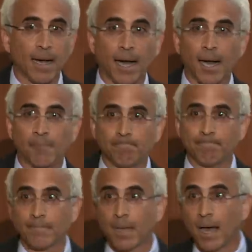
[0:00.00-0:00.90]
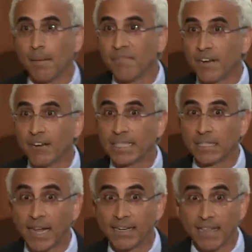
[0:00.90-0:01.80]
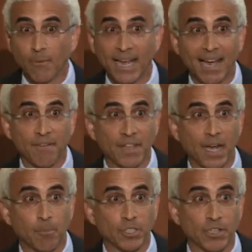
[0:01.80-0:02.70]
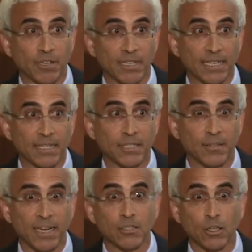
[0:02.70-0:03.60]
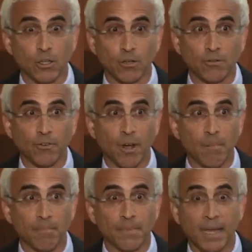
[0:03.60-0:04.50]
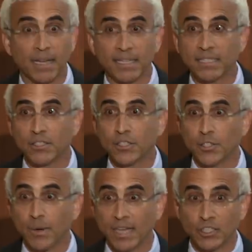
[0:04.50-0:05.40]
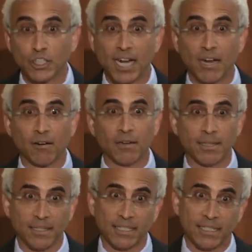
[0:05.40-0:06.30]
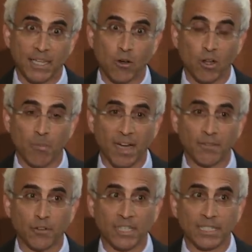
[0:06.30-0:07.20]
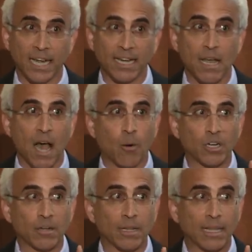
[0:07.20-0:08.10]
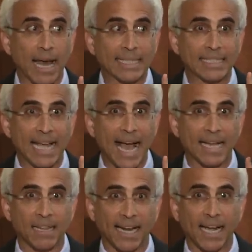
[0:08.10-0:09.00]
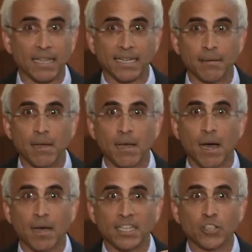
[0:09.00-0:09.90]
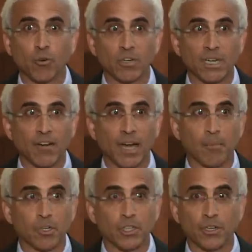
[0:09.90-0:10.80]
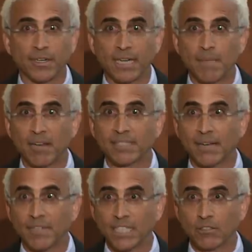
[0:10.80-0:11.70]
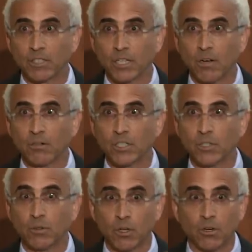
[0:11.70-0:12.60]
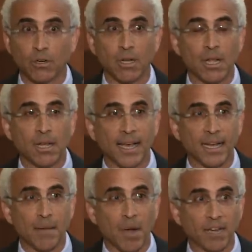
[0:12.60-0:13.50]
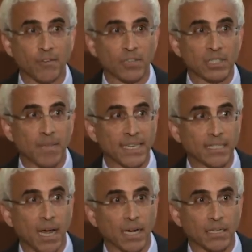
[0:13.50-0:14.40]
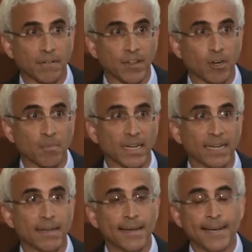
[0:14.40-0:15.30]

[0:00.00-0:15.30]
I'm very delighted that we have the opportunity to get to learn from and listen to and share this thing called mindfulness. I want to lastly add that I had the extraordinary opportunity about 7 years ago to learn in a mindfulness-based cognitive therapy